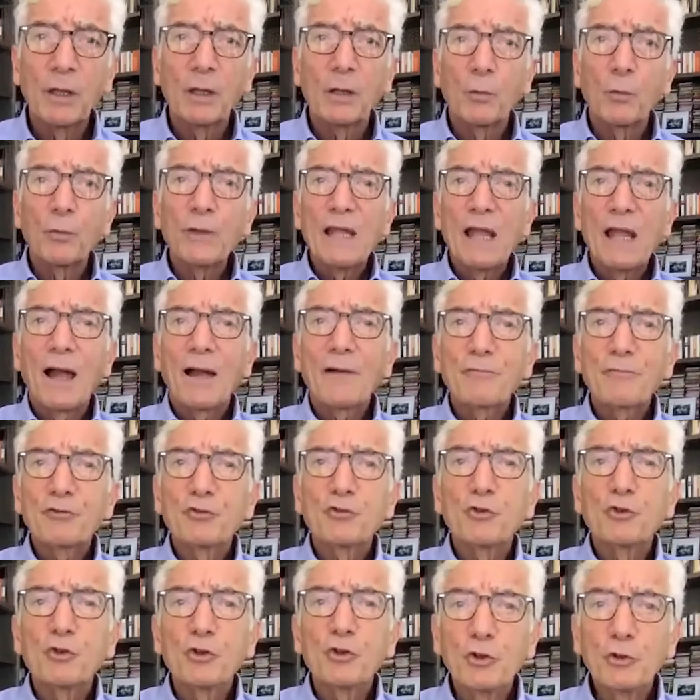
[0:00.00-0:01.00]
We have
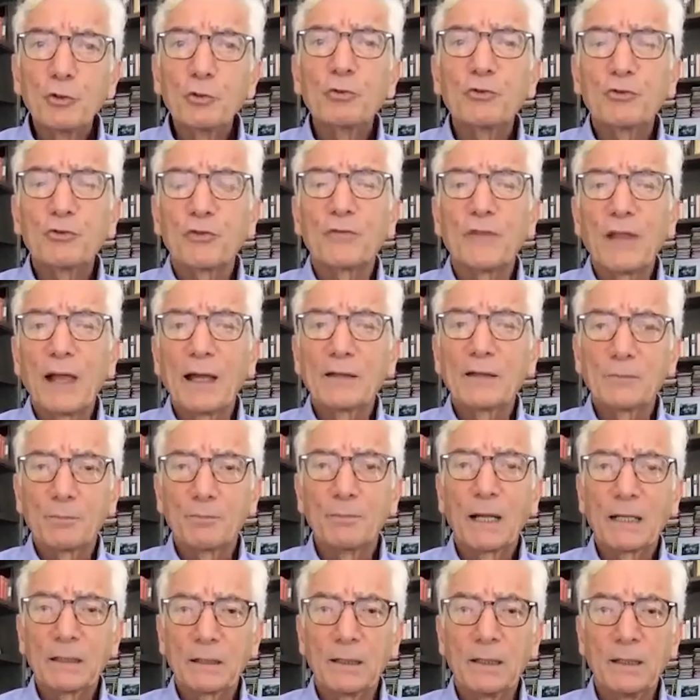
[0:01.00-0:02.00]
to use that
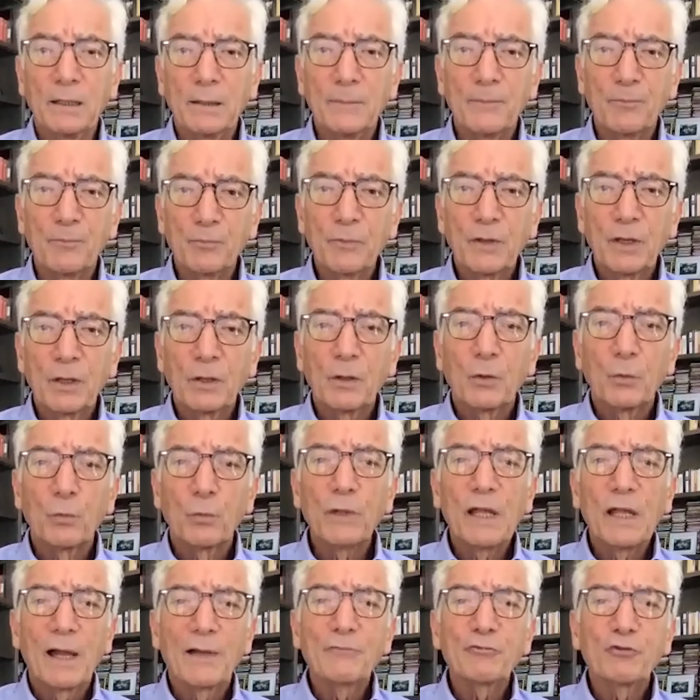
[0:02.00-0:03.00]
money. We
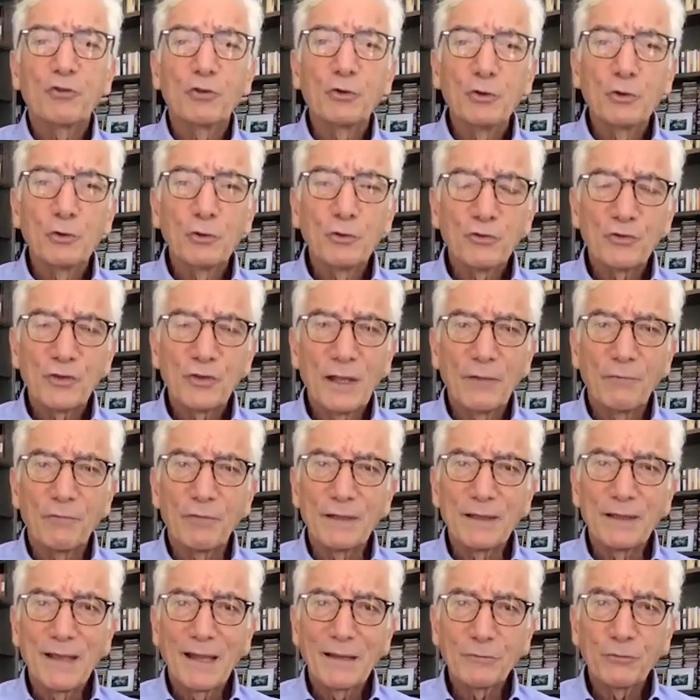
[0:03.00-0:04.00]
have to use their
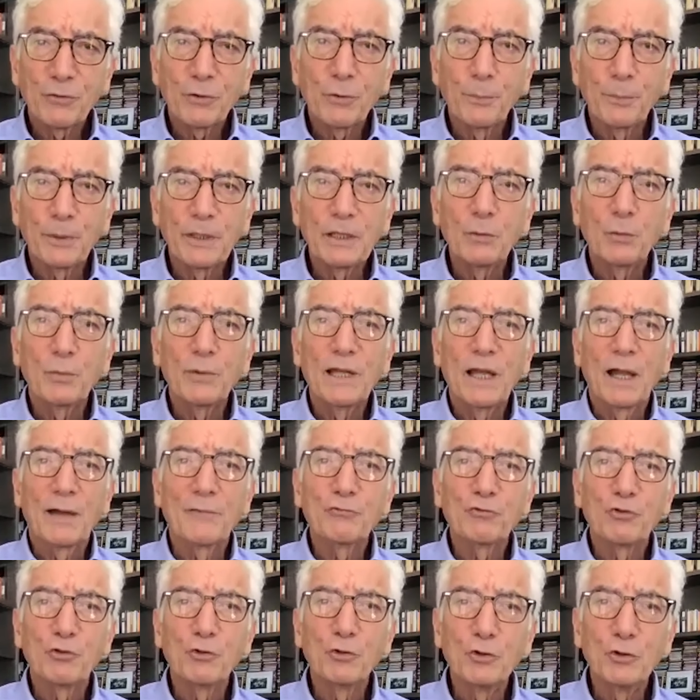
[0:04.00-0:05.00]
philanthropy. We have
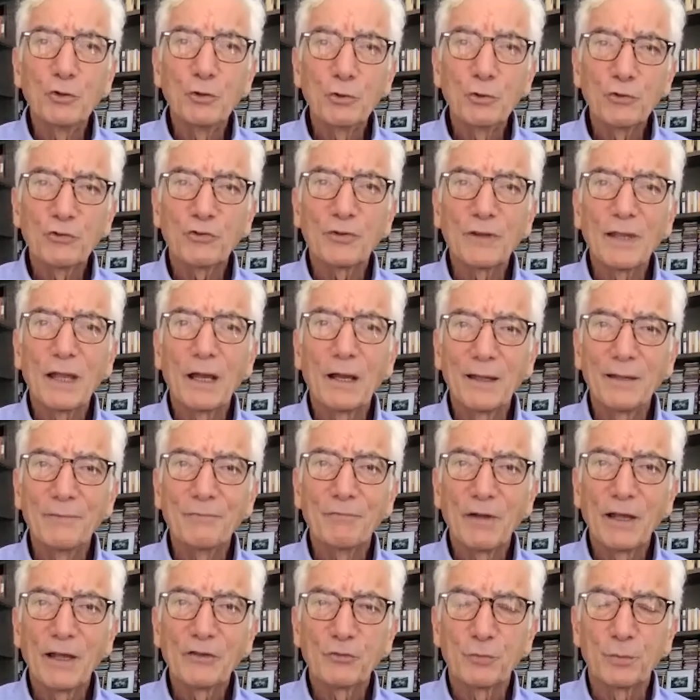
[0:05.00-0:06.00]
to use their
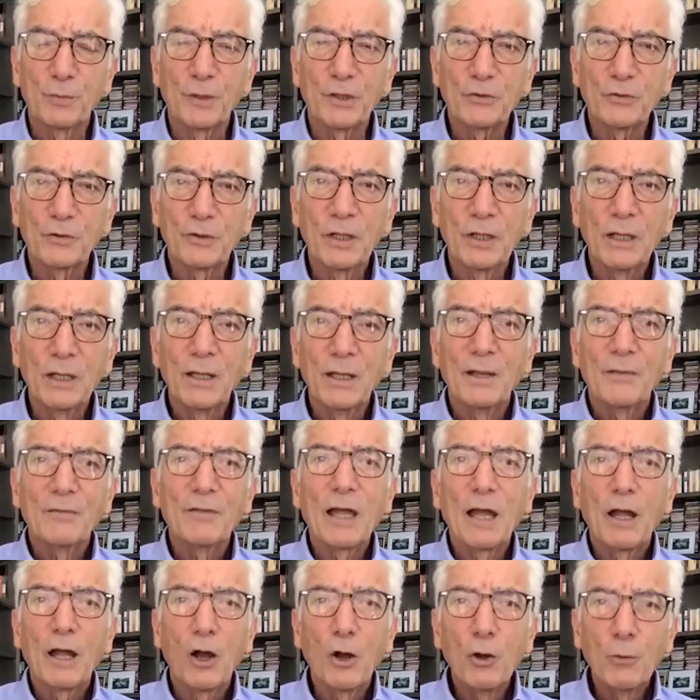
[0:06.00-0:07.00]
investment.
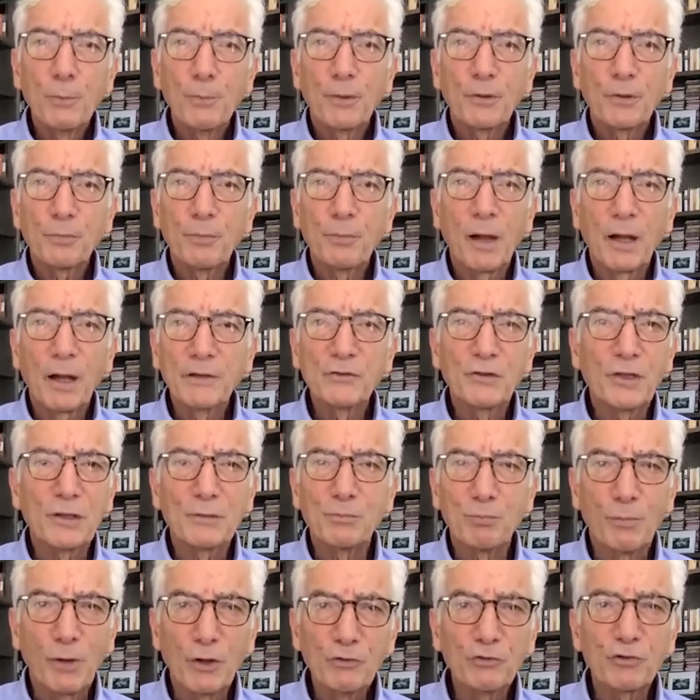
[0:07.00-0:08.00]
They're open-minded.
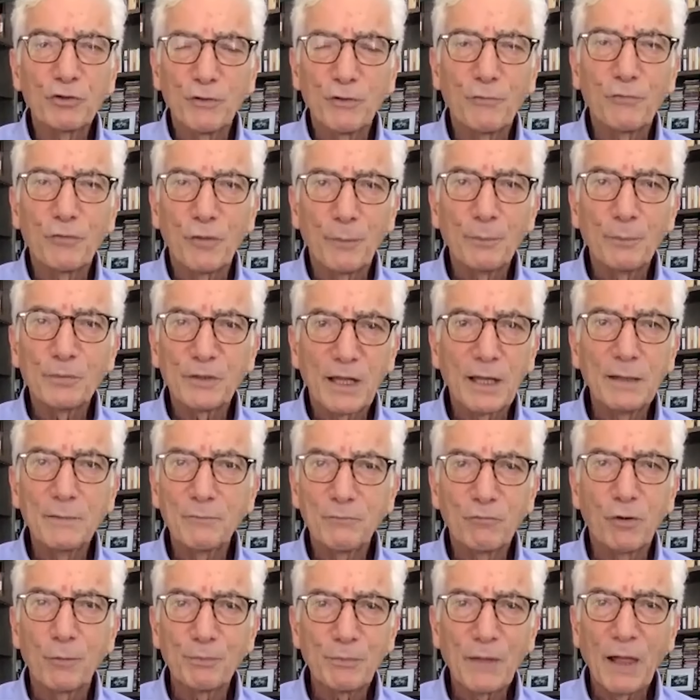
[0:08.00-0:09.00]
Most of them came
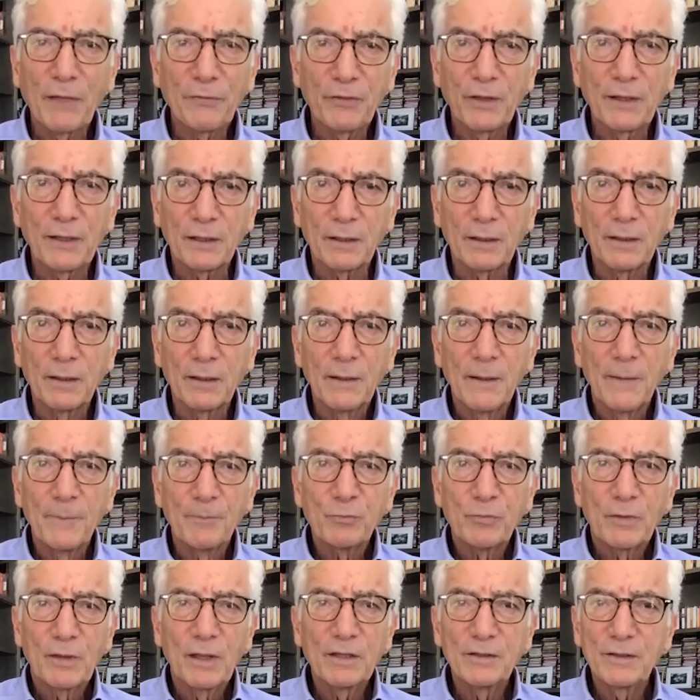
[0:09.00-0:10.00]
from nothing.
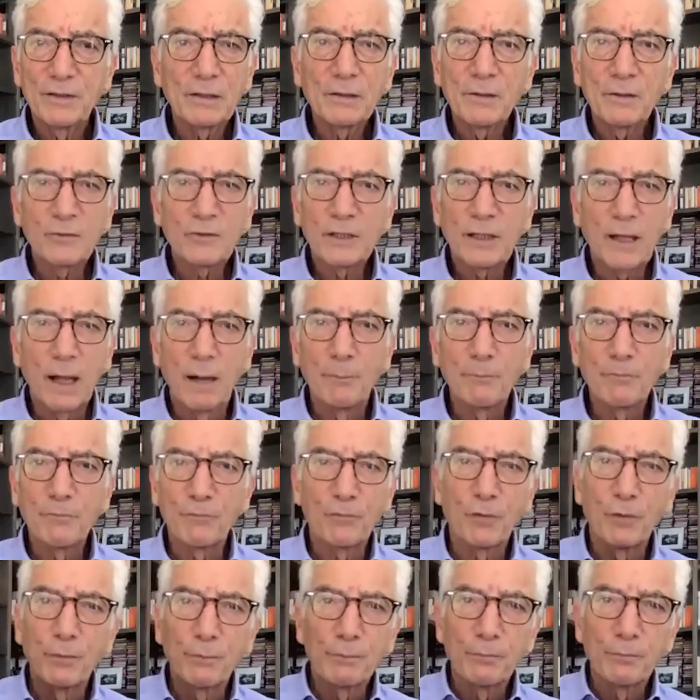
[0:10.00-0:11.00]
They didn't come
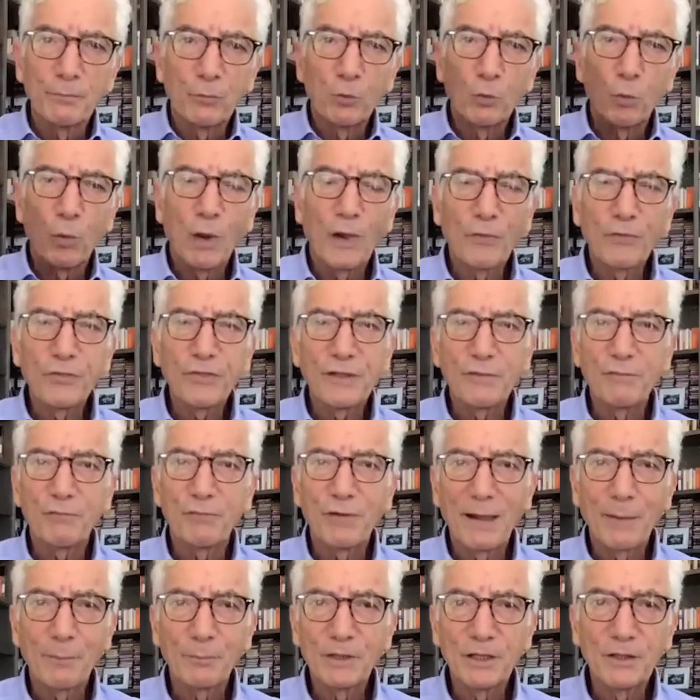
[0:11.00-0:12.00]
from wealthy
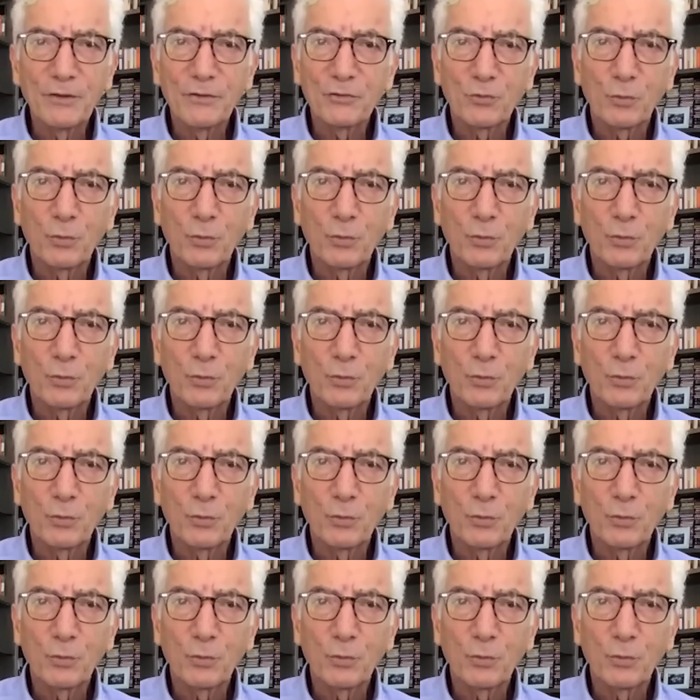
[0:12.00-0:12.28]
families.